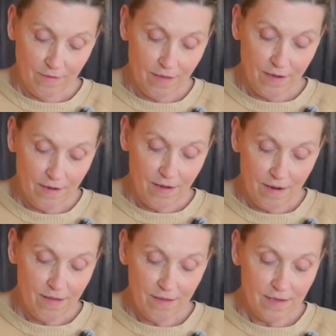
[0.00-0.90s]
Got a
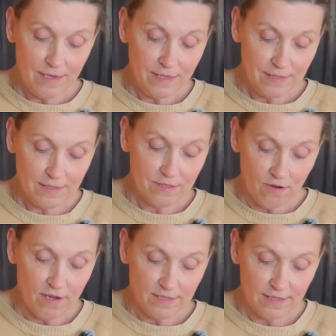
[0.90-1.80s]
nice
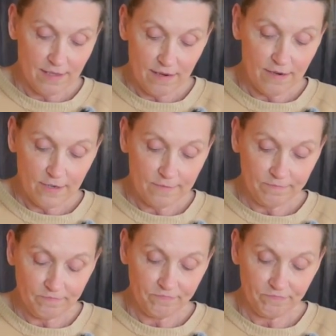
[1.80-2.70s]
sauce there.
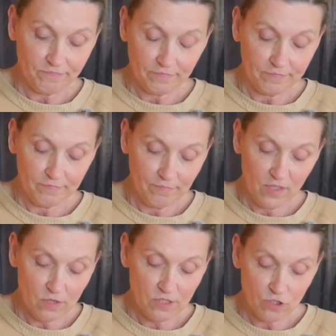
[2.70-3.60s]

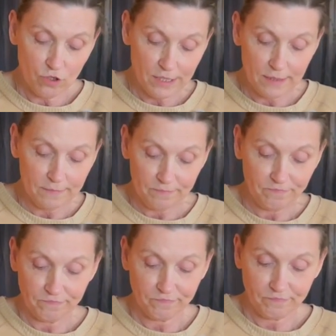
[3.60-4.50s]
Looks good.
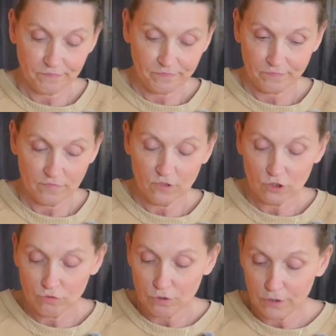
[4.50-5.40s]

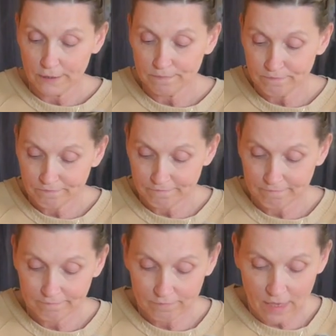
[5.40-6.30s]
Looks real good.
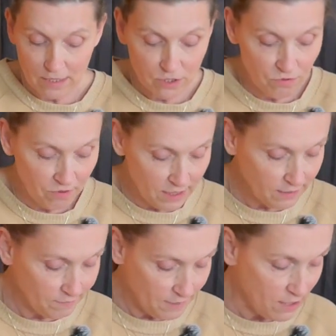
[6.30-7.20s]
Not too
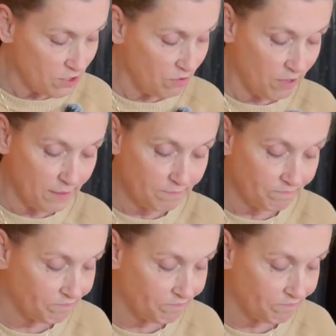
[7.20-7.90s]
thick, not too thin.